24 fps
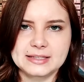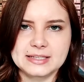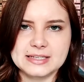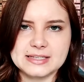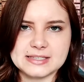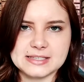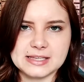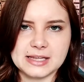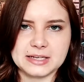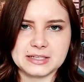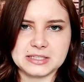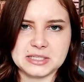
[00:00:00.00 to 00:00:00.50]

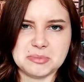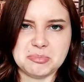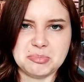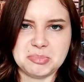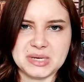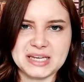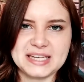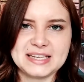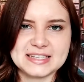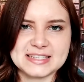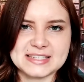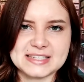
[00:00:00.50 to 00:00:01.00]
is like the
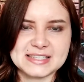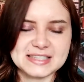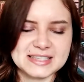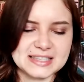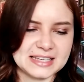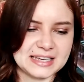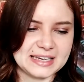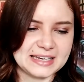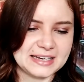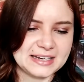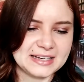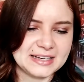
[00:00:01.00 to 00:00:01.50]
biggest
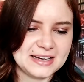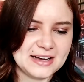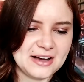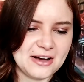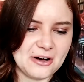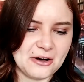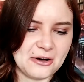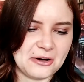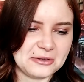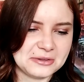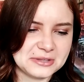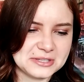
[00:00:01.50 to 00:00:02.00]
thing
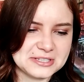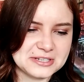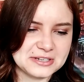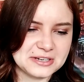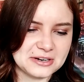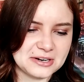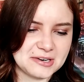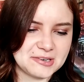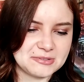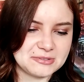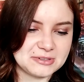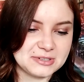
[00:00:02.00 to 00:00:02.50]
on the
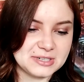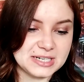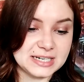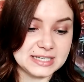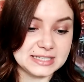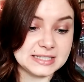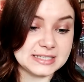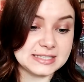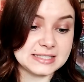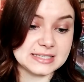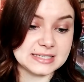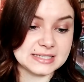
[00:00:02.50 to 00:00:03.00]
cover
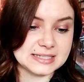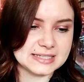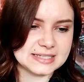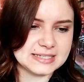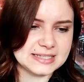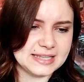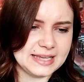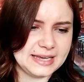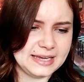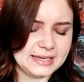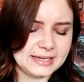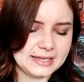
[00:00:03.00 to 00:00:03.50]
and it's a
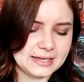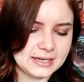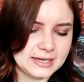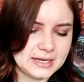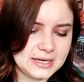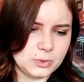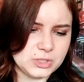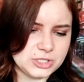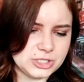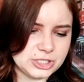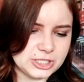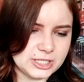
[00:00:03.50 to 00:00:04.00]
snake,
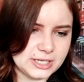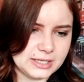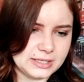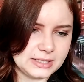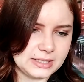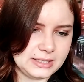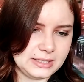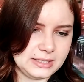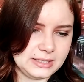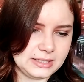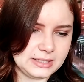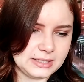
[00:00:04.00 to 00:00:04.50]
which
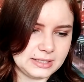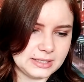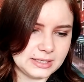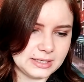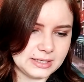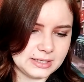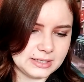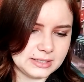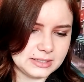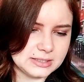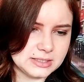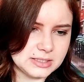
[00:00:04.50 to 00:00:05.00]
I
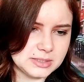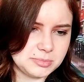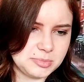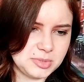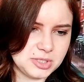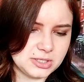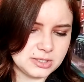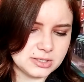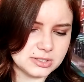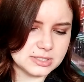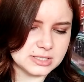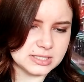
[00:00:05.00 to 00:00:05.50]
get
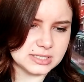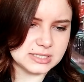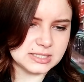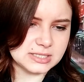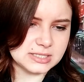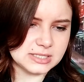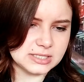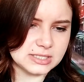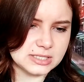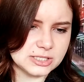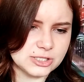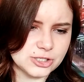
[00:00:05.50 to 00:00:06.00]
because it's
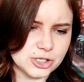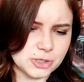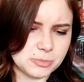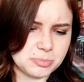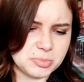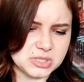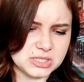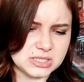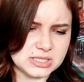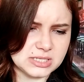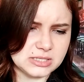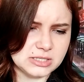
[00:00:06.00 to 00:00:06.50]

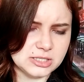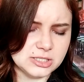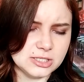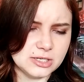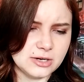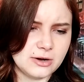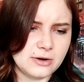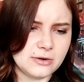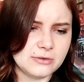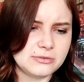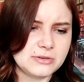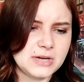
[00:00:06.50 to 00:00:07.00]
Serpent and
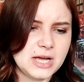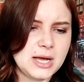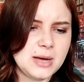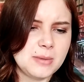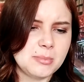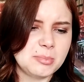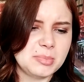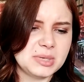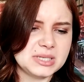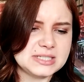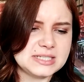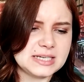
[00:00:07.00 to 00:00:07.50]
Dove,
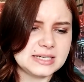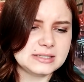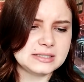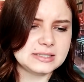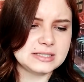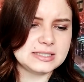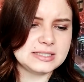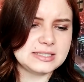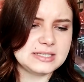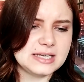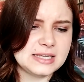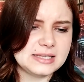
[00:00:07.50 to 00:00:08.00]
but
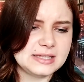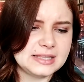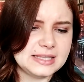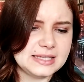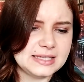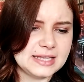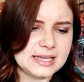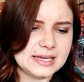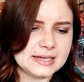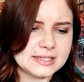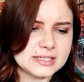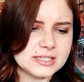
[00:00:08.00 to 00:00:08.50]
then the
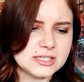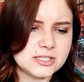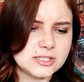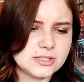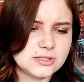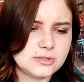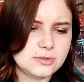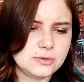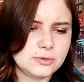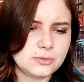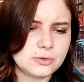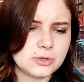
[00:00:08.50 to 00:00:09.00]

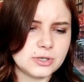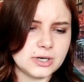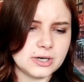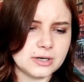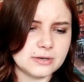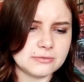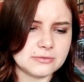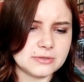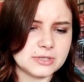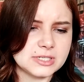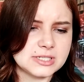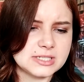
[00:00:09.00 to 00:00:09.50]
next two
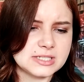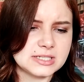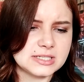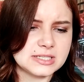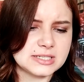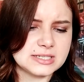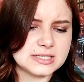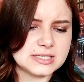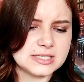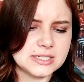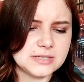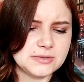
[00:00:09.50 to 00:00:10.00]
covers in
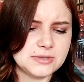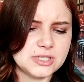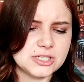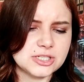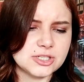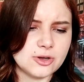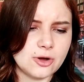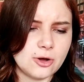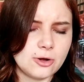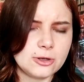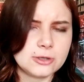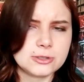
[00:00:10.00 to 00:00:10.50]
the
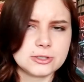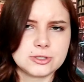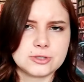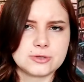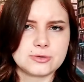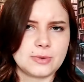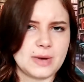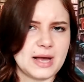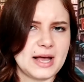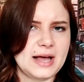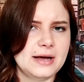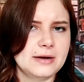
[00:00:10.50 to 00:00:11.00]
series
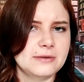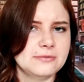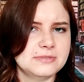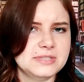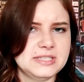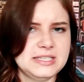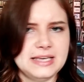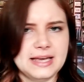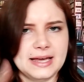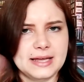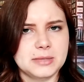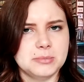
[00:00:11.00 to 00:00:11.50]
also have
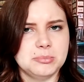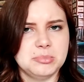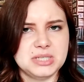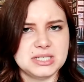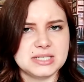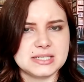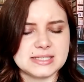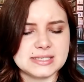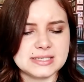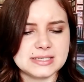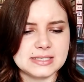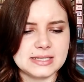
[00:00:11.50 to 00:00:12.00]
the N be
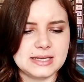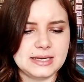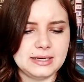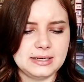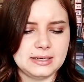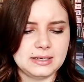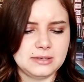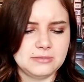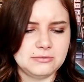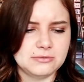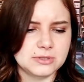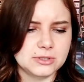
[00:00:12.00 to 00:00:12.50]
a
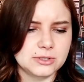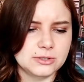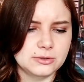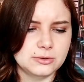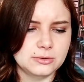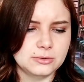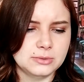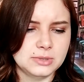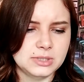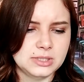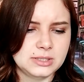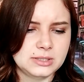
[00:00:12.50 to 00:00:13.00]
snake, even
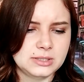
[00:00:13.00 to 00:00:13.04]
though